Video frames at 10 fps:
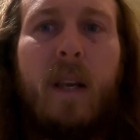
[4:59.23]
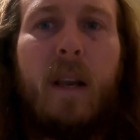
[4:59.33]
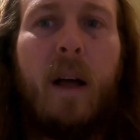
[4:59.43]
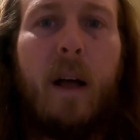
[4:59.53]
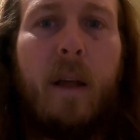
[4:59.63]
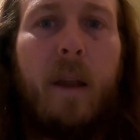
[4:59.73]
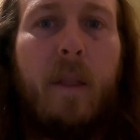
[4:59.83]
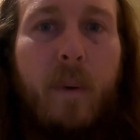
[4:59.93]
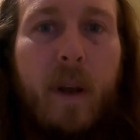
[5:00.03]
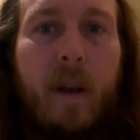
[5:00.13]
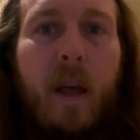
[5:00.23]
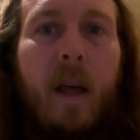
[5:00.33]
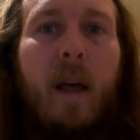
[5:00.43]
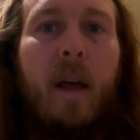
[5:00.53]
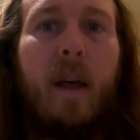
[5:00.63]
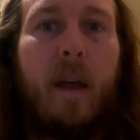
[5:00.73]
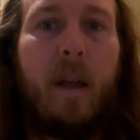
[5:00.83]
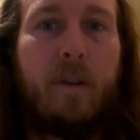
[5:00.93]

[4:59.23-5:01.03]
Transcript: Another one in